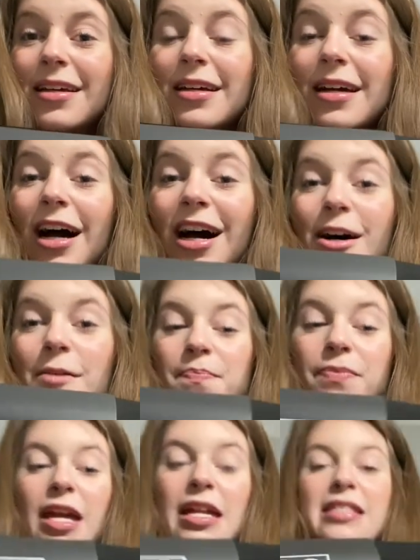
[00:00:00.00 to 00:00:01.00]
Um,
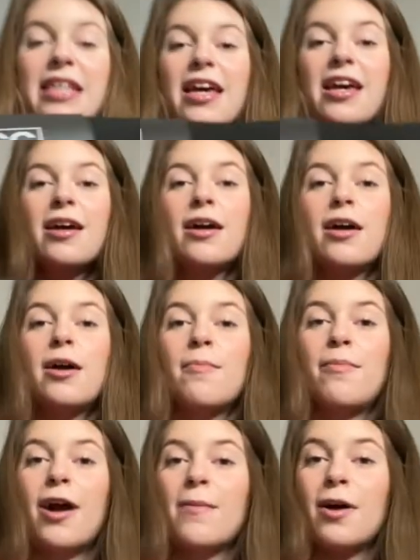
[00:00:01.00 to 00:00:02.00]
it's a
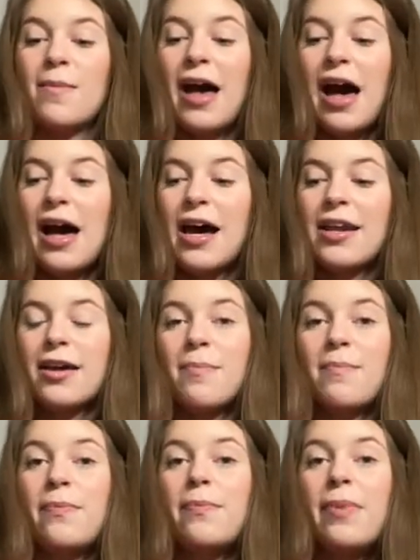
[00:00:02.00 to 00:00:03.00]
barbell pad
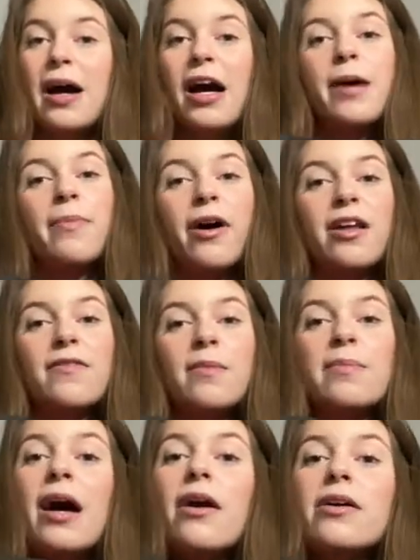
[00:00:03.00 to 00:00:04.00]
by Body Fit
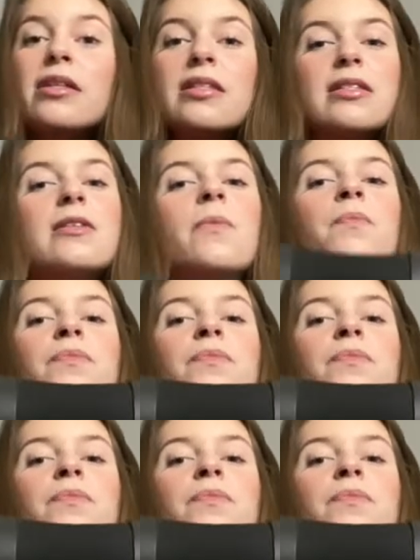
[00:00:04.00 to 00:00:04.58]
Balance.